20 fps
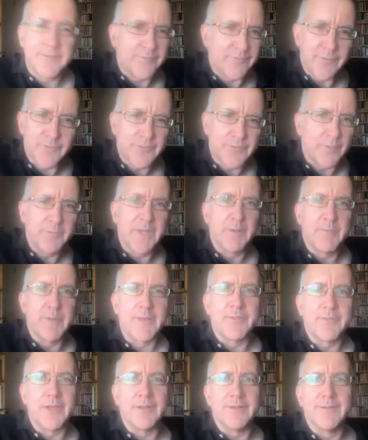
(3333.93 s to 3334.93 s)
something
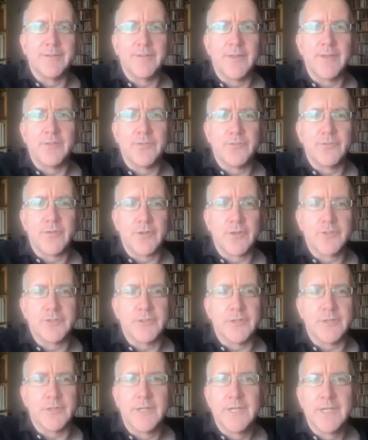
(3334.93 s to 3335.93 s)
about that
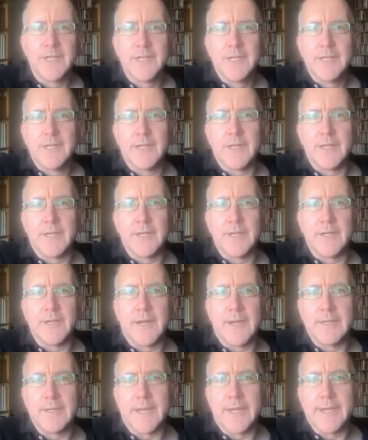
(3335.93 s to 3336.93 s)
structure
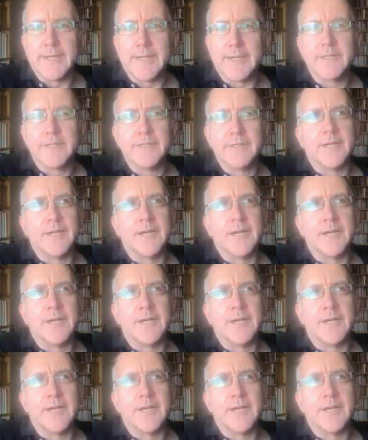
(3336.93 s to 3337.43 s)
I like.